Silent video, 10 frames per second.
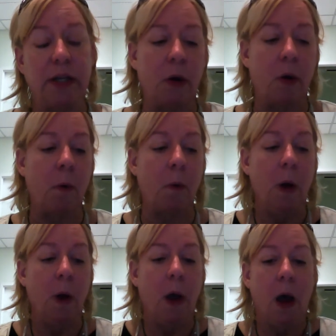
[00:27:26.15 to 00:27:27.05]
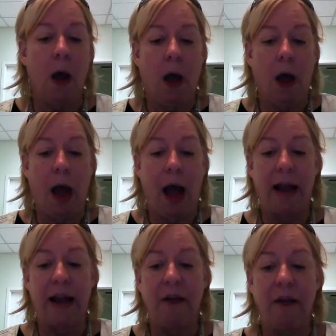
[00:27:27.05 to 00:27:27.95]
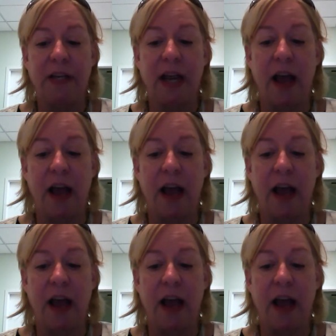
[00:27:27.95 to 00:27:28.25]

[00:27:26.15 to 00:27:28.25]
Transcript: So I never